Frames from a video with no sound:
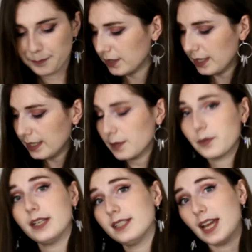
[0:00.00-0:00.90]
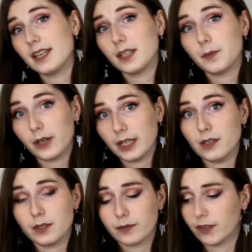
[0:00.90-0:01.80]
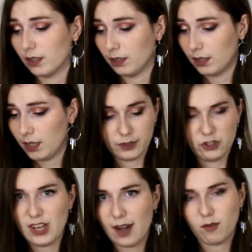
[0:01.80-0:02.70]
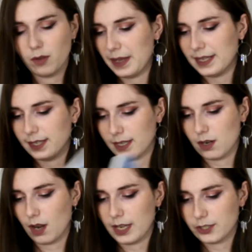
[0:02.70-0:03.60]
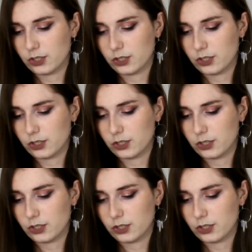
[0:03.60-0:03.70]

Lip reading: So these are pretty standard, pretty useful for general basic knowledge.